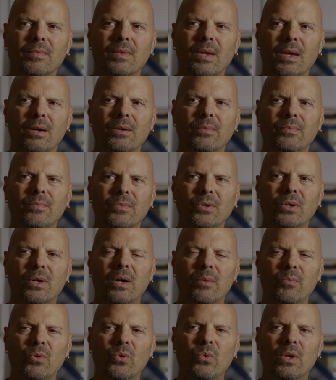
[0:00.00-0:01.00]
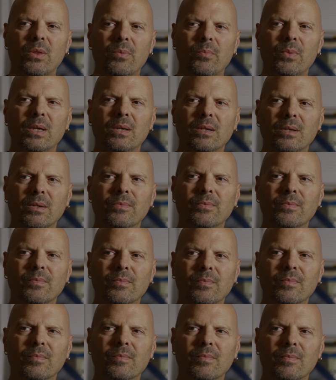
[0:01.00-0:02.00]
yeah, you're coming with me.
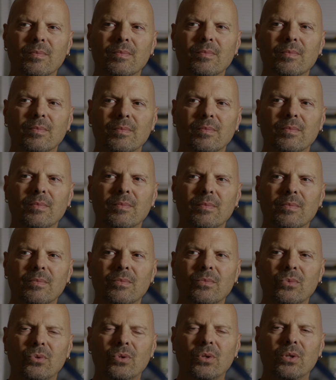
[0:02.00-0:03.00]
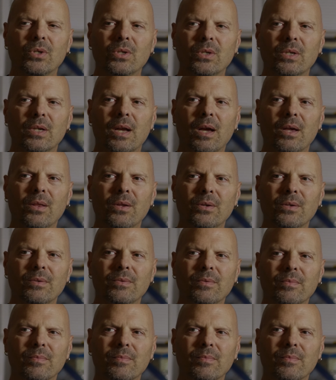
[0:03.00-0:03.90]
We'll do this together.